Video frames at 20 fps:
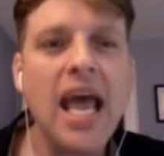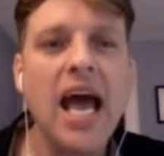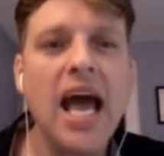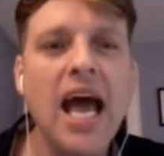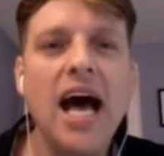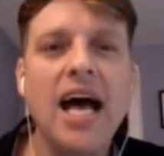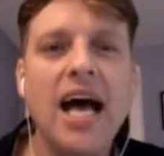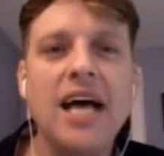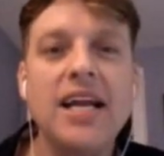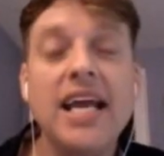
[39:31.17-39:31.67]

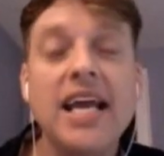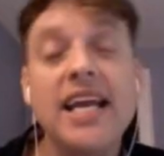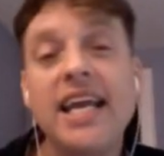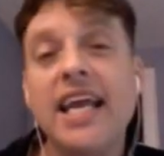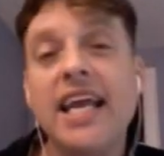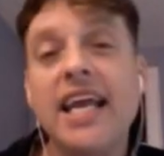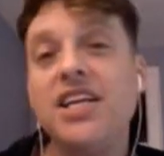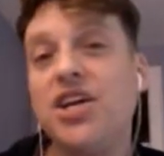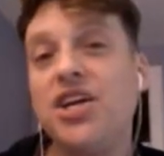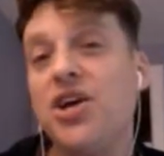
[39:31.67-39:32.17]
uh, and
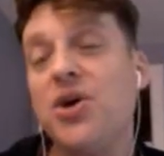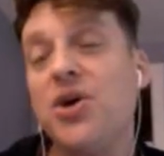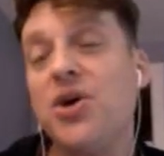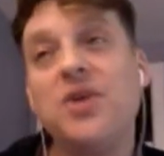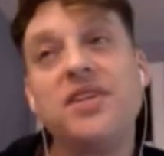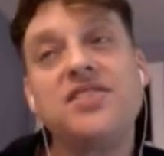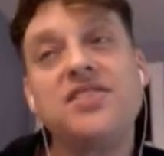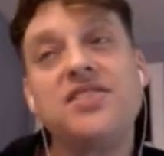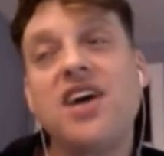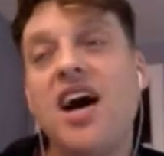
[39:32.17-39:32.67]
again, you know,
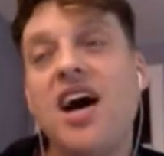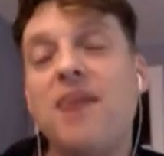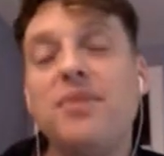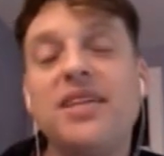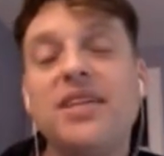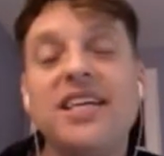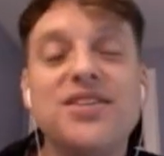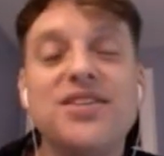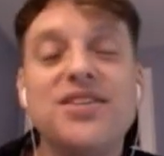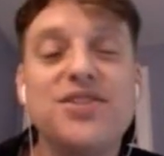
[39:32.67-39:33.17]
it's
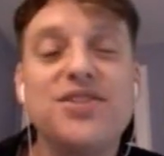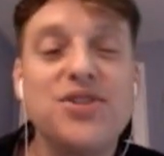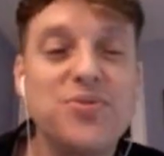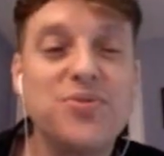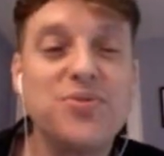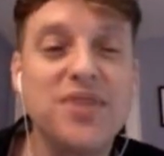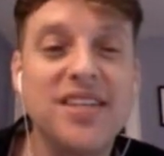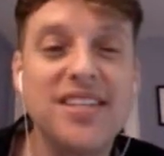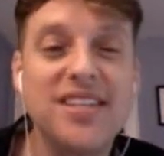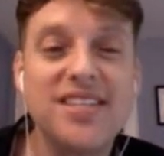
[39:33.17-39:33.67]
commonly
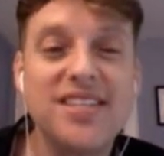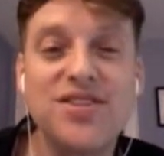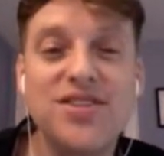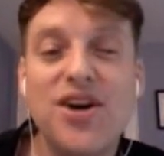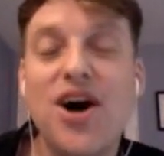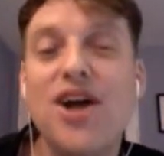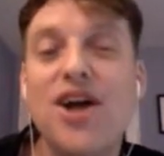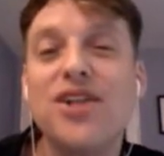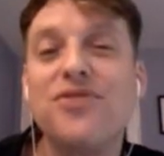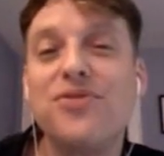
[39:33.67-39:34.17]
assumed that this is
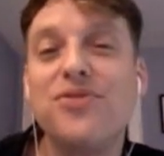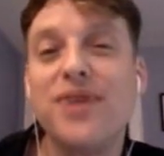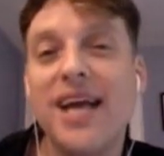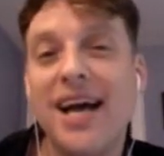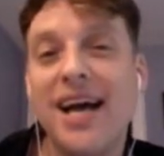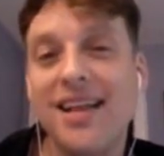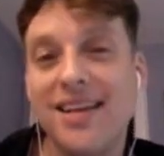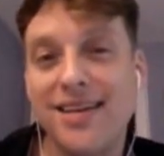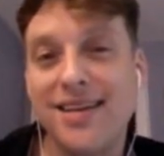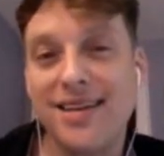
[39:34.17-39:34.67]
all of
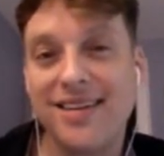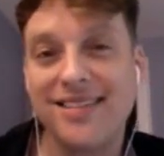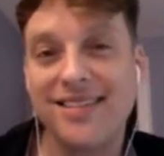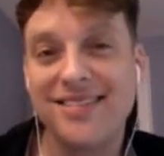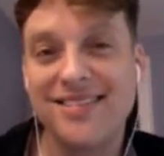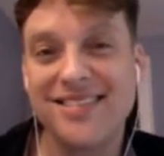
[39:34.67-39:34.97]
reality